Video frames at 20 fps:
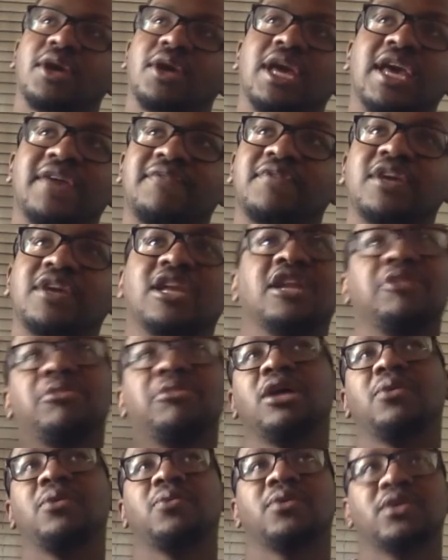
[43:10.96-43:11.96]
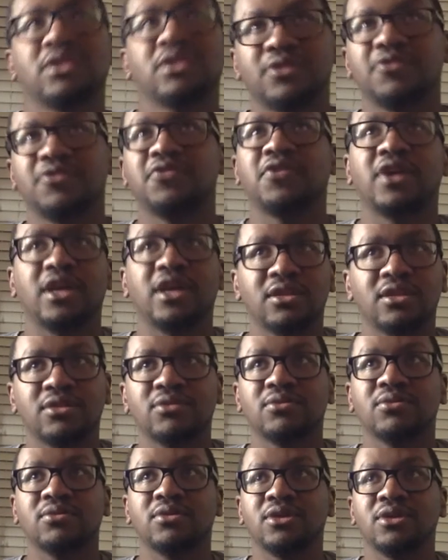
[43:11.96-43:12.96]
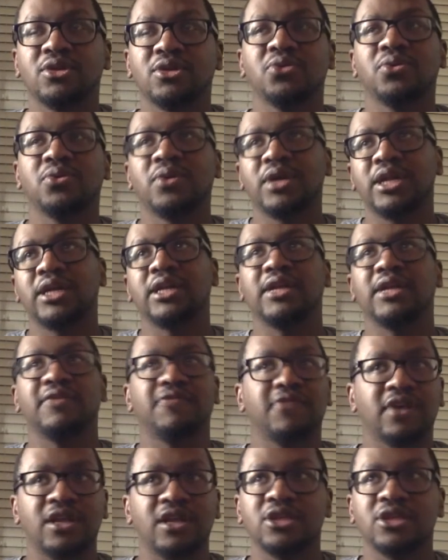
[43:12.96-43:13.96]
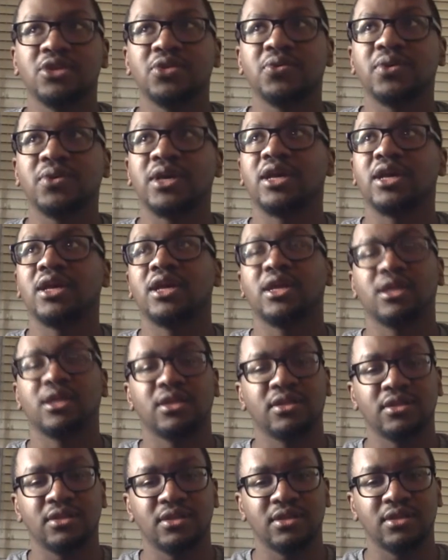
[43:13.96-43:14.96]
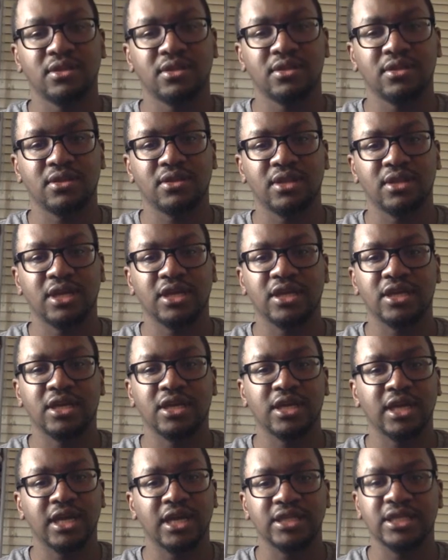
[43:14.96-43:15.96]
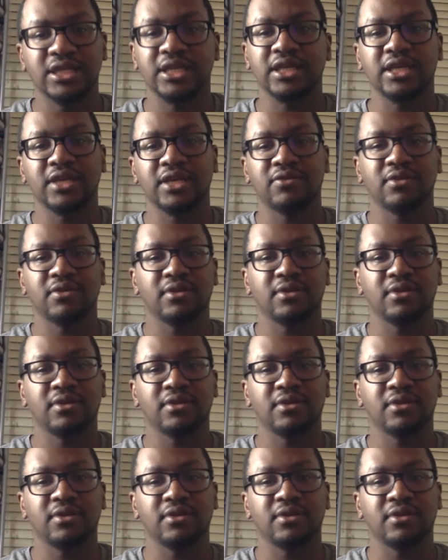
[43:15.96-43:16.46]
If anybody wants to follow you, where do they follow you at? Like your content?